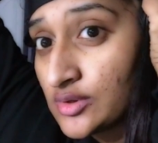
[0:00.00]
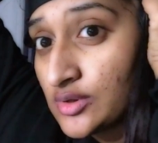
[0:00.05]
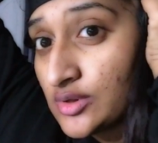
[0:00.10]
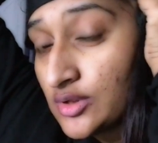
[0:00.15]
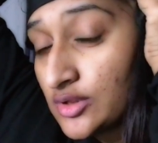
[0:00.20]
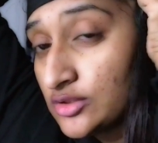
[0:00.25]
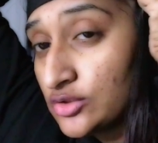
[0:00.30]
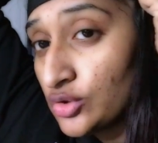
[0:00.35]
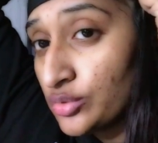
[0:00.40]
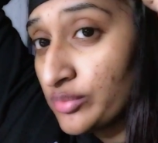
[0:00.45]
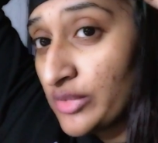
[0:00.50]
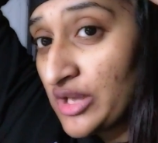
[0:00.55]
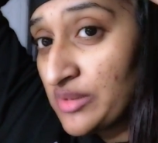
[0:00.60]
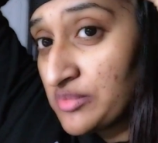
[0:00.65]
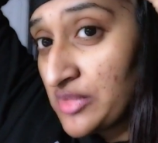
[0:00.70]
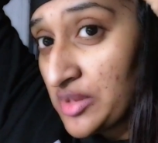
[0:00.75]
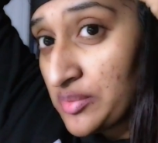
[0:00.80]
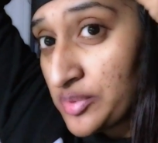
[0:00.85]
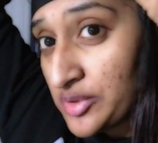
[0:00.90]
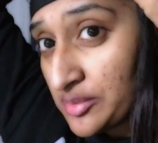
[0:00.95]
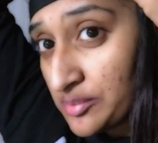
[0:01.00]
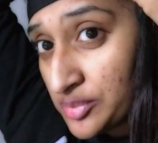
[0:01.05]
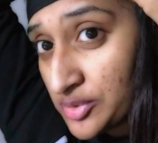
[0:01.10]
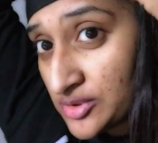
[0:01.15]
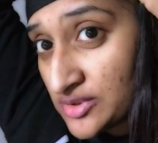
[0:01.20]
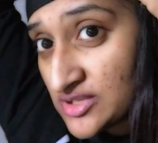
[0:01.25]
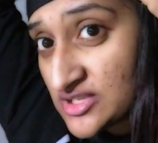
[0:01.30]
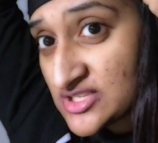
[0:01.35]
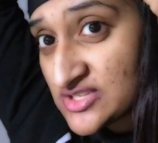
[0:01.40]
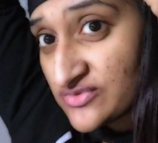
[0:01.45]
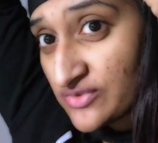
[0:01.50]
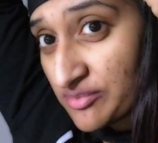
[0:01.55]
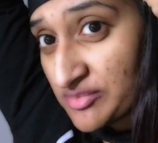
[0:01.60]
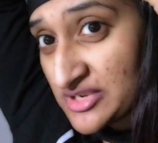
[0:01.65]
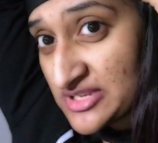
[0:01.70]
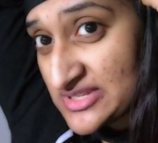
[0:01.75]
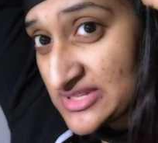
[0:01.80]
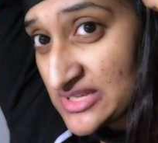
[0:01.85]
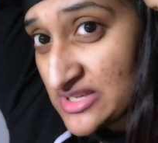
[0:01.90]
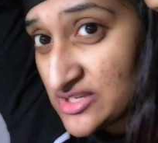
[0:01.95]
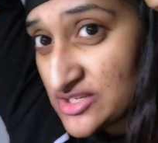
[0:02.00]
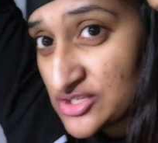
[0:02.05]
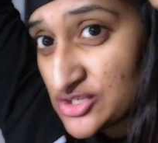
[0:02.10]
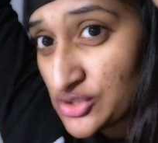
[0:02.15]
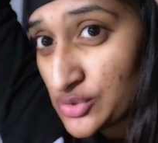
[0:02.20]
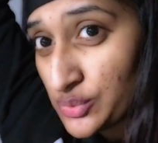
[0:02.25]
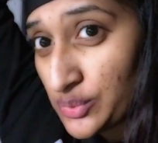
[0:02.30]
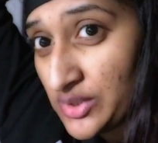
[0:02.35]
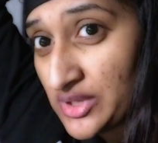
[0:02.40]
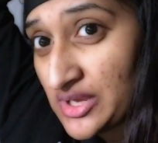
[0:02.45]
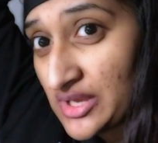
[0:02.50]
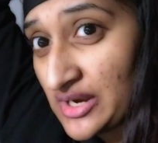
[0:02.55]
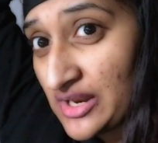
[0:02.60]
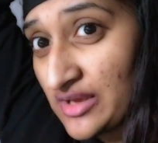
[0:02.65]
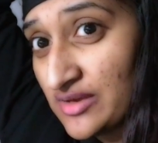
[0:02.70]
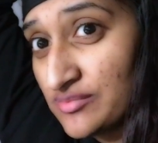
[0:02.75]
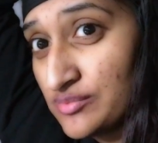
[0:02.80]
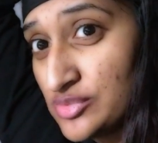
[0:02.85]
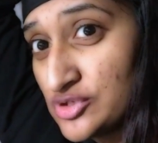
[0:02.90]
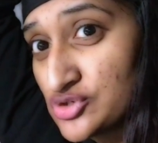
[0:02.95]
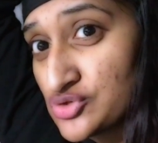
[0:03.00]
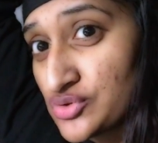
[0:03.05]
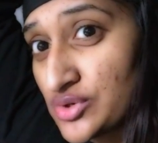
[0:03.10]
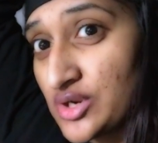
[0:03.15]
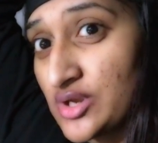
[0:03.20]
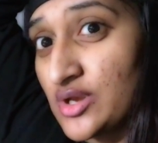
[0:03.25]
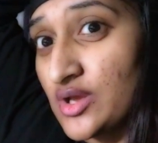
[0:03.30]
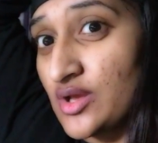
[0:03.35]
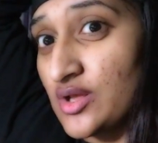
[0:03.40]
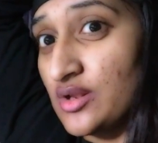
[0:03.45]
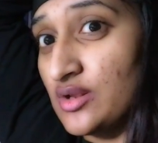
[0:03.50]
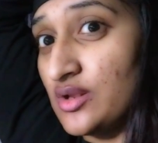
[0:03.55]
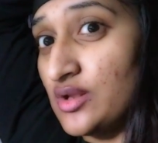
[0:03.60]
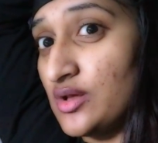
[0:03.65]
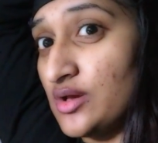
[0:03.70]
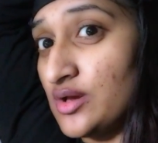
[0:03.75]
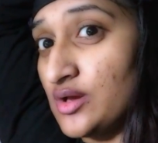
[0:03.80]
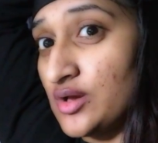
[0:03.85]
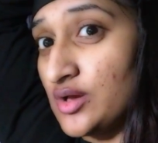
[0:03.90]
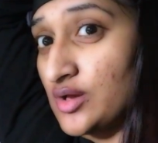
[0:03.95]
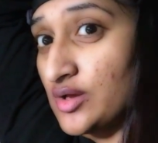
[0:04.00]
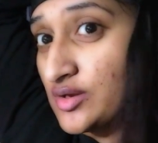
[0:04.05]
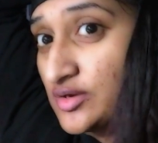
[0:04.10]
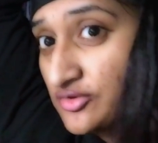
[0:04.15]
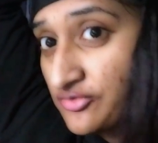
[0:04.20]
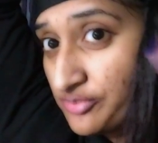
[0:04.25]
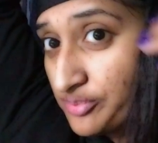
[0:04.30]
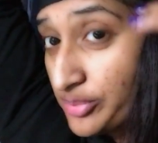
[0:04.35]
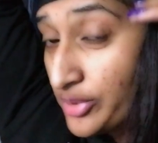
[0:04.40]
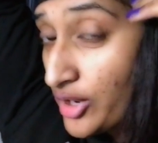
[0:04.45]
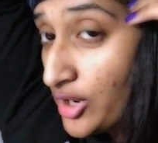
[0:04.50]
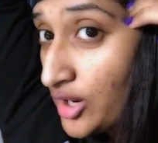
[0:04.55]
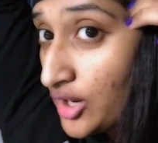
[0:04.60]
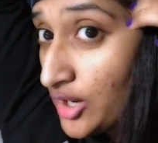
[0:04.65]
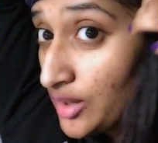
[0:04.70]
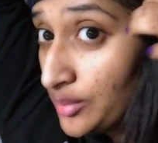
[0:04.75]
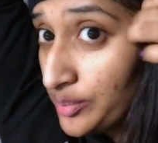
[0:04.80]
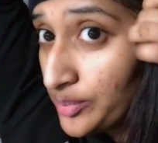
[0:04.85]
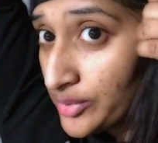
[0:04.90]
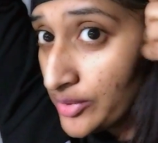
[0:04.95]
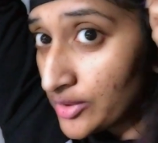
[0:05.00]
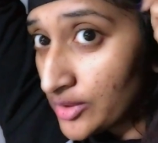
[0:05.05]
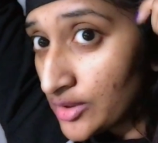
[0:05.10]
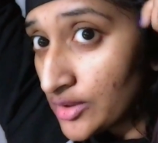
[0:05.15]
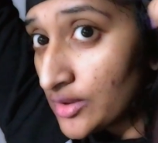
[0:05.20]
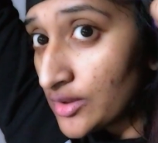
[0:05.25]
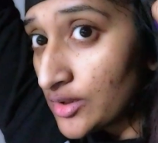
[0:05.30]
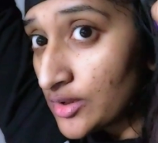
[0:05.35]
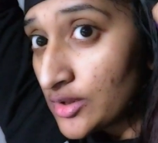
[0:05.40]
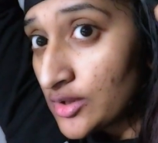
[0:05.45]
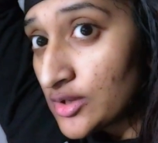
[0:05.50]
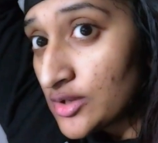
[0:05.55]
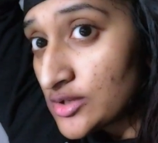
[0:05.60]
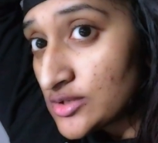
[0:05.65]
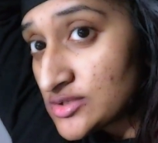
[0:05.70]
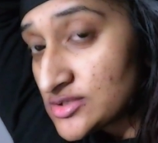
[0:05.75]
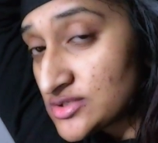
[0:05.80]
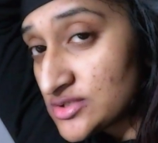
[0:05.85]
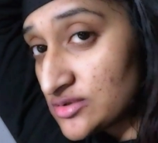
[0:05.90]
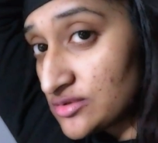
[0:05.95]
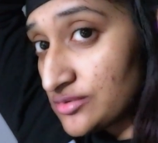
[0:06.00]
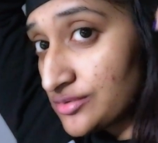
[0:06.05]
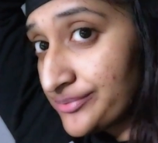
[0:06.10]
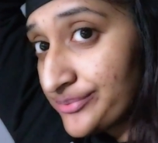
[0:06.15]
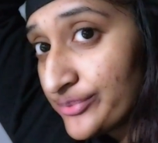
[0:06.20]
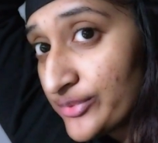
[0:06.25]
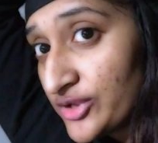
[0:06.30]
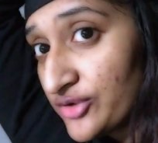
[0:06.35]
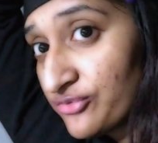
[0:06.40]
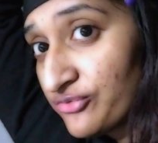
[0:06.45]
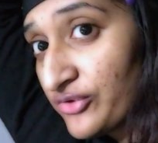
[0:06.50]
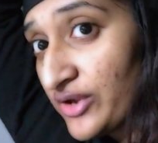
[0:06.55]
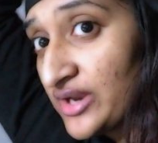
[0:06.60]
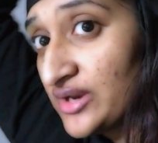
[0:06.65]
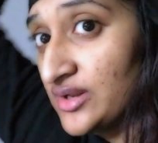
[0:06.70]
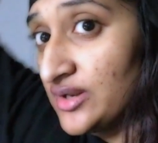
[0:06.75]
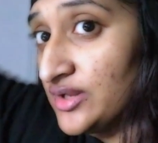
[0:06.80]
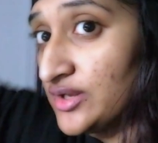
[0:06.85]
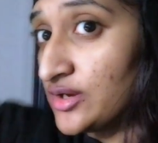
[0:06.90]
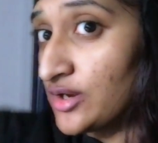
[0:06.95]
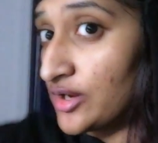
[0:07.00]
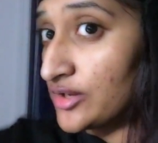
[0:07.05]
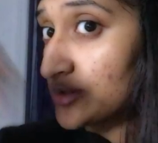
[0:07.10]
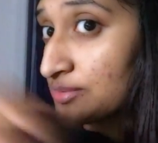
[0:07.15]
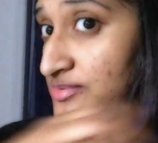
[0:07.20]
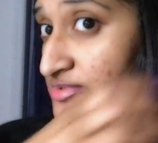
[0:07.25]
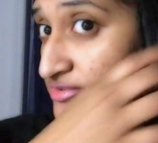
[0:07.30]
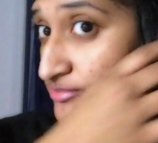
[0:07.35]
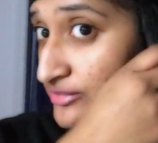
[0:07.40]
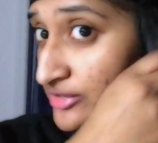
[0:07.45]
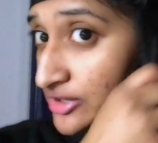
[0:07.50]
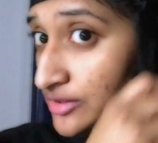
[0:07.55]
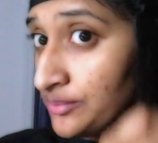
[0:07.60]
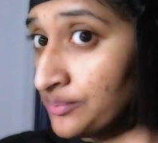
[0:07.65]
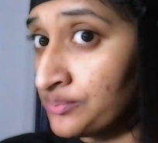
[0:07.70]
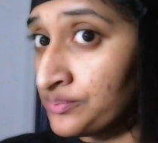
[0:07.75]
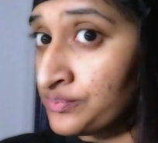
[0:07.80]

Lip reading: don't mind my pimple, it's from this Easter weekend. I've been drinking a lot of pop, so it finally caught up to me.